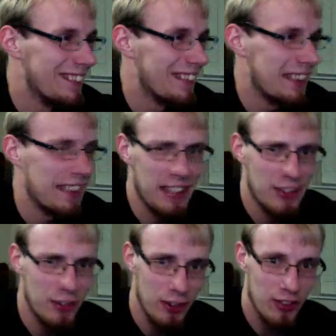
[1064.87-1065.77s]
It
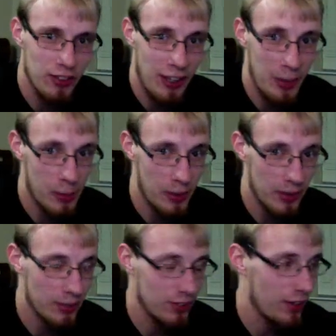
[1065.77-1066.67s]
looks like a
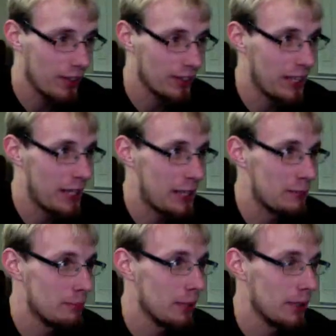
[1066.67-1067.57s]
weird song
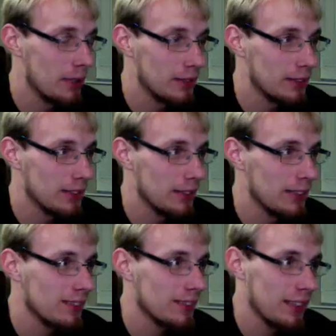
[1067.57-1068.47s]
name, but
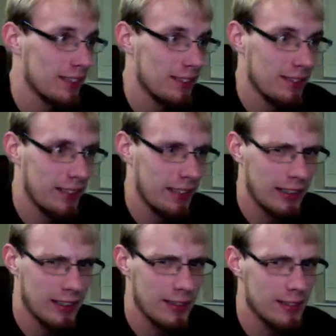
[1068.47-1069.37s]
it's like
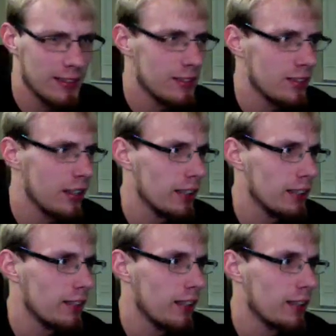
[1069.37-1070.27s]
a DJ
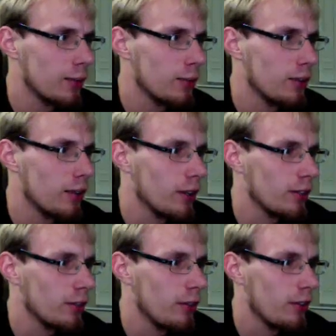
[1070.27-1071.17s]
techno song,
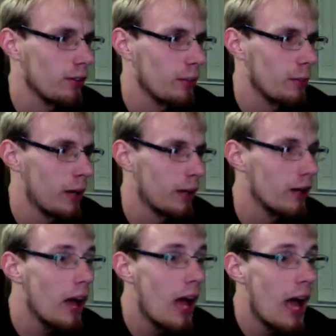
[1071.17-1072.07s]
so it doesn't really matter.
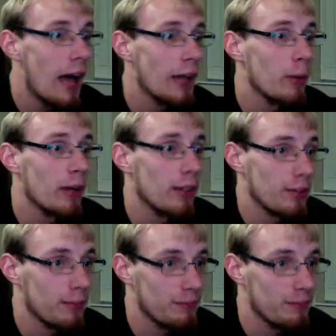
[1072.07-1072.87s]
Anyways,